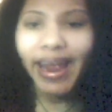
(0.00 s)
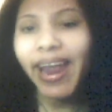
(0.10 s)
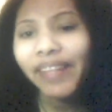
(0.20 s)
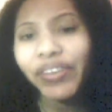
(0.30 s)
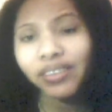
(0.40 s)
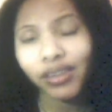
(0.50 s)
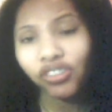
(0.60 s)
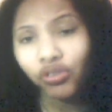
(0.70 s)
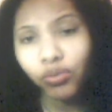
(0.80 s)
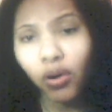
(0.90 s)
and that
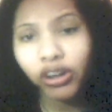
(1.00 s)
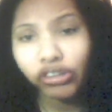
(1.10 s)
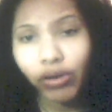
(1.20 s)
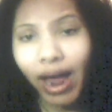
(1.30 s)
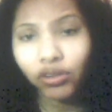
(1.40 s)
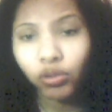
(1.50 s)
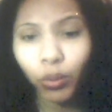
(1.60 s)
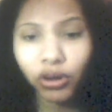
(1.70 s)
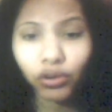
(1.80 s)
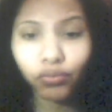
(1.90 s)
sets you on track to
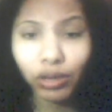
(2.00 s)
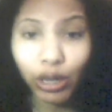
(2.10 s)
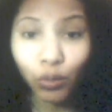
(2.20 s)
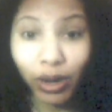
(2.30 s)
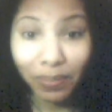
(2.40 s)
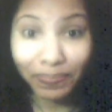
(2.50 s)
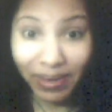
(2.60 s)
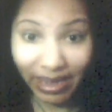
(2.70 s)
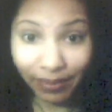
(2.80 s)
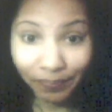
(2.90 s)
where you really want to
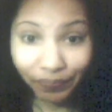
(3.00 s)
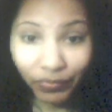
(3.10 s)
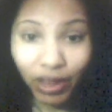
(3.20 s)
be.